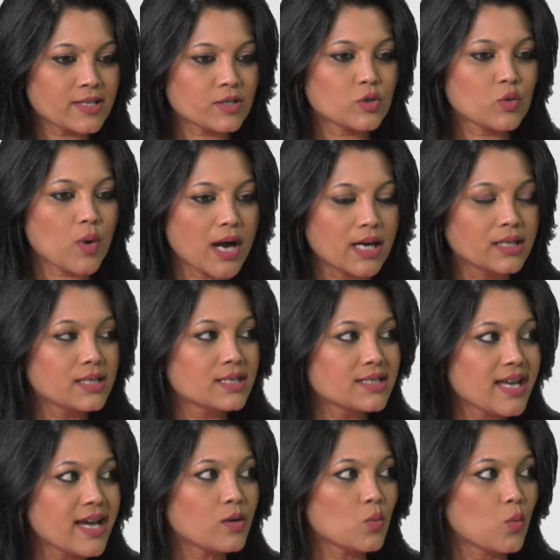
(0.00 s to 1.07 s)
to
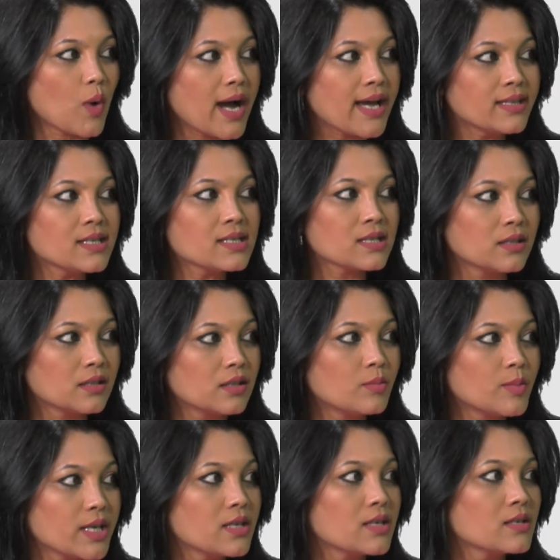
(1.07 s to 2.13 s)
understand why this
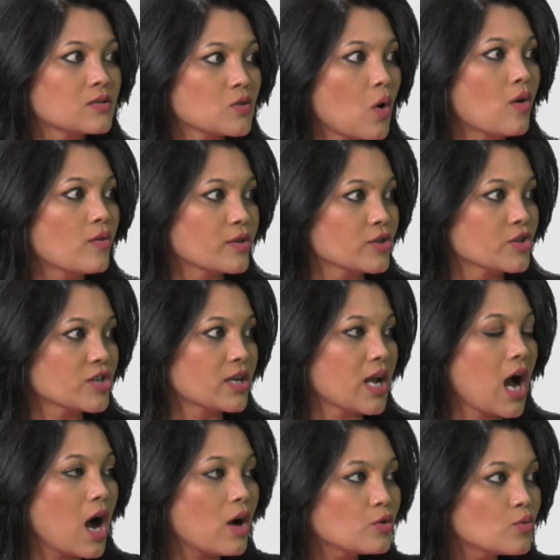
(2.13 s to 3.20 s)
herb is orange and
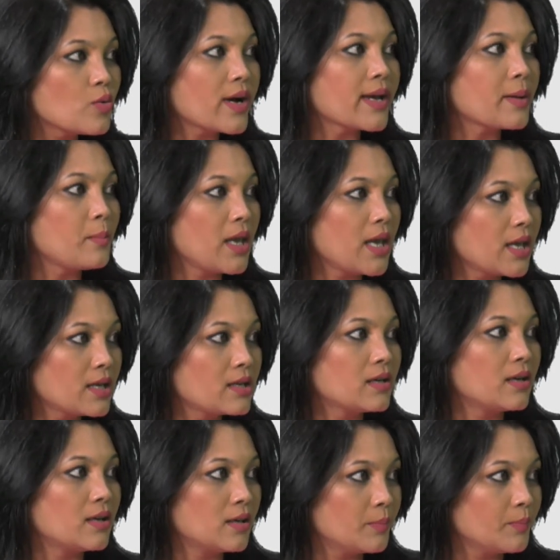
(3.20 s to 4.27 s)
how do I
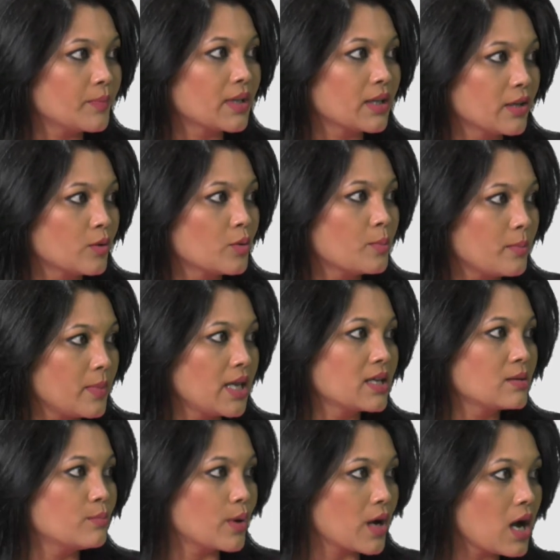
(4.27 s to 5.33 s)
make
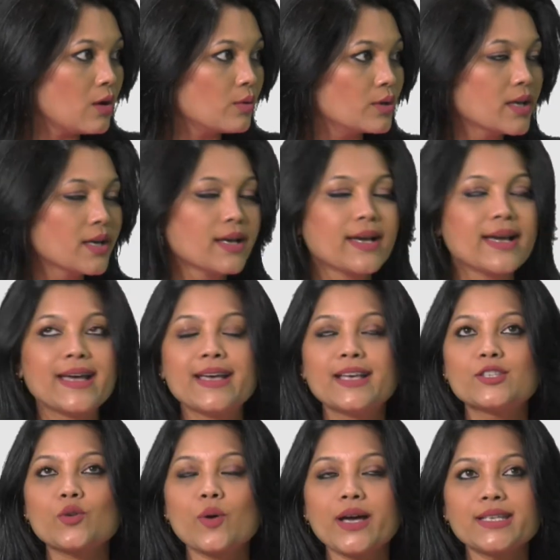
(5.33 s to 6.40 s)
it brown.
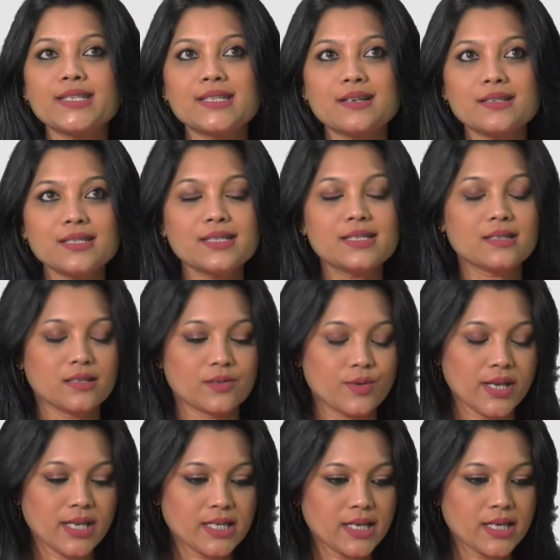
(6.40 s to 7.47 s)
So I started
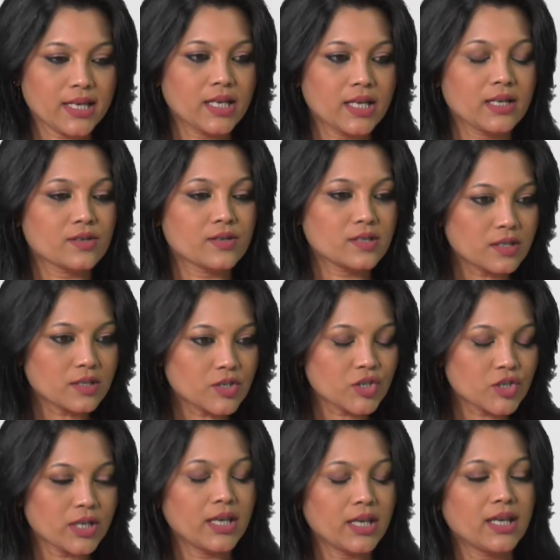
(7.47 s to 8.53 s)
reading,
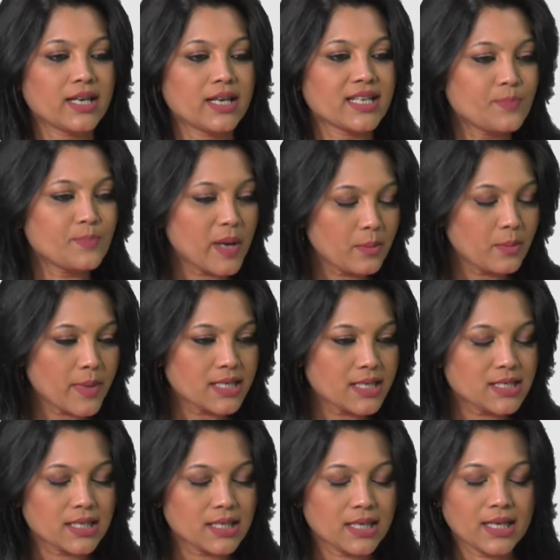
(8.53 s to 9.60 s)
researching and
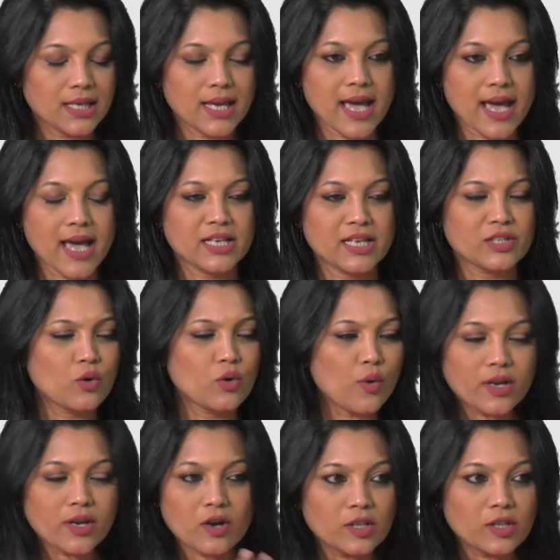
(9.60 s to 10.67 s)
experimenting and
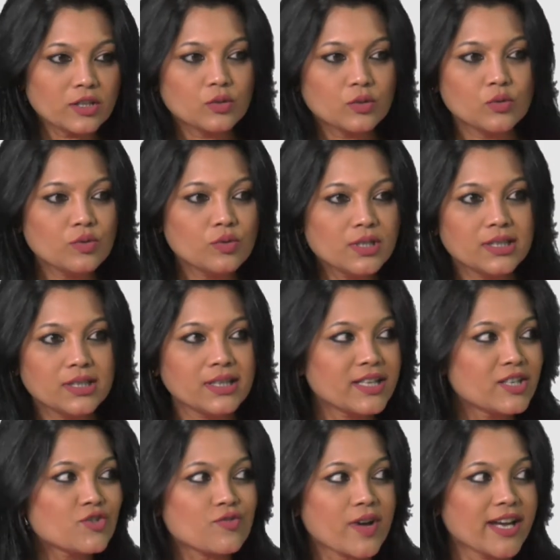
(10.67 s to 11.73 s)
going on the Google
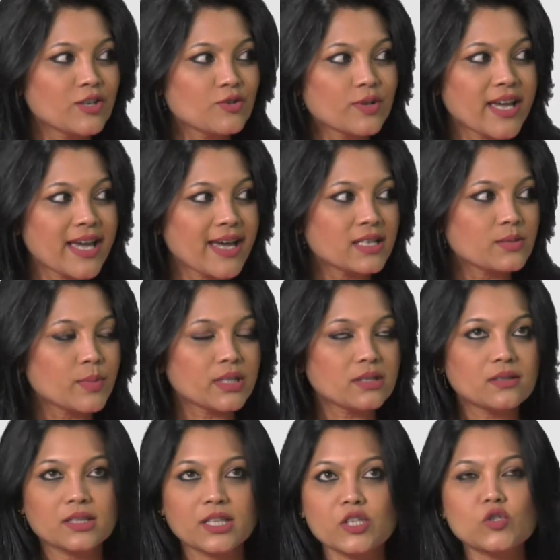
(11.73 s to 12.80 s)
and trying to get, but
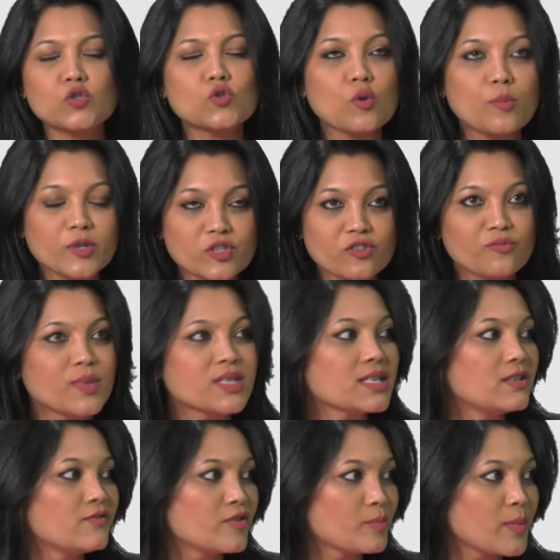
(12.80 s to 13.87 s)
there's so much of
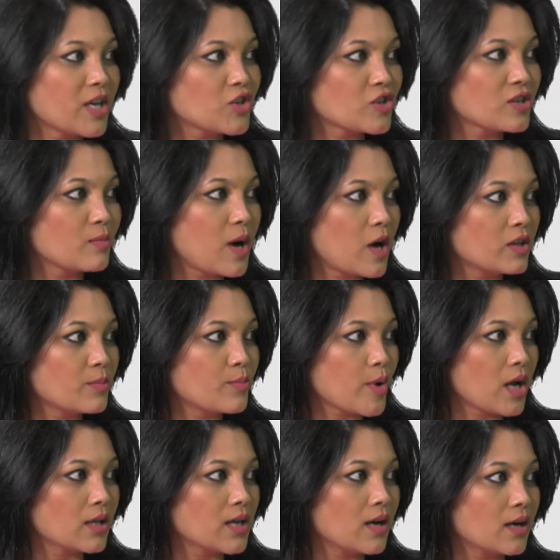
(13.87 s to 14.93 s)
misinformation about the
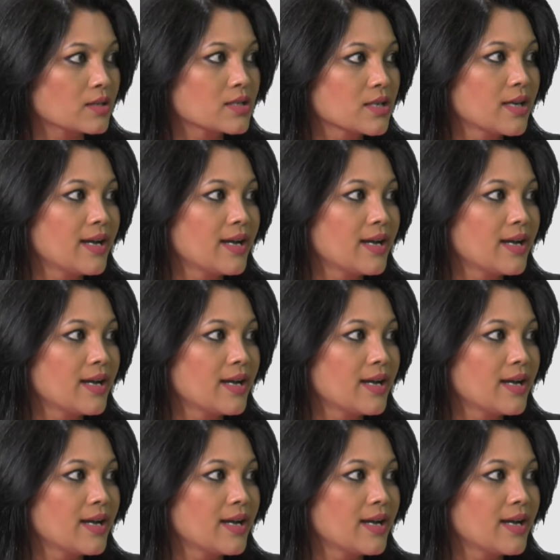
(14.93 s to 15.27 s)
product.